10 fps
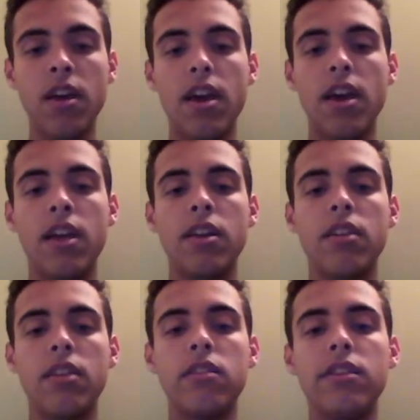and
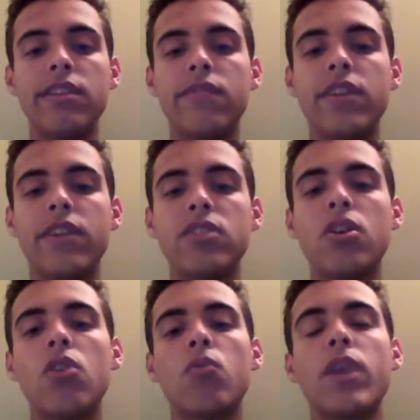these events
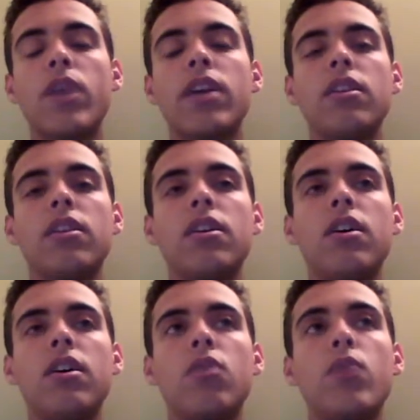are
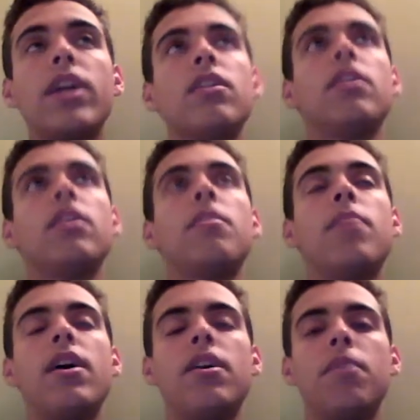regulated
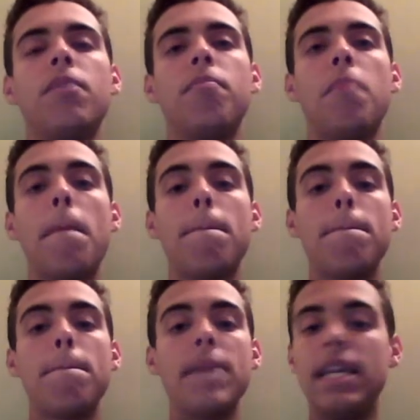by
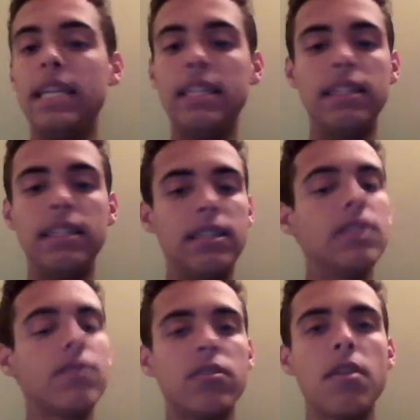many
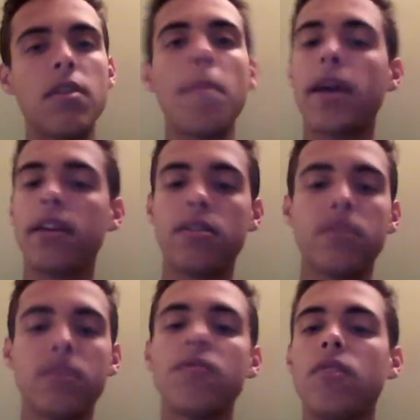different
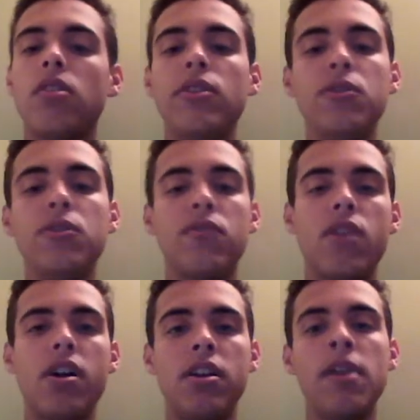mechanisms, a huge
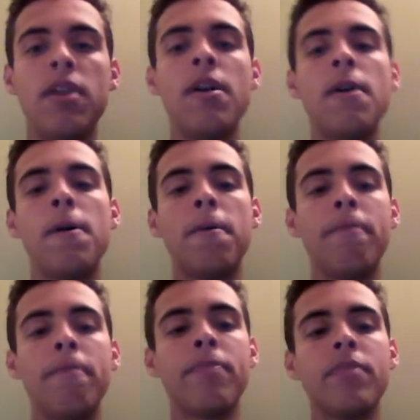variety, um,
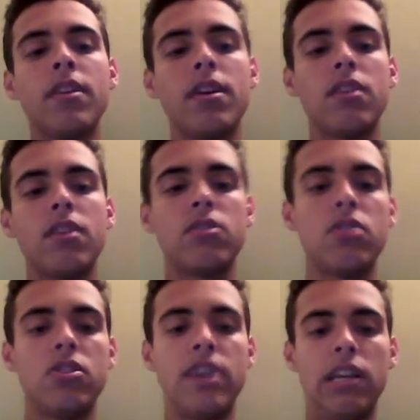
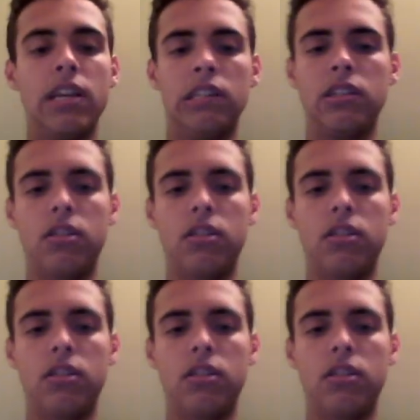such as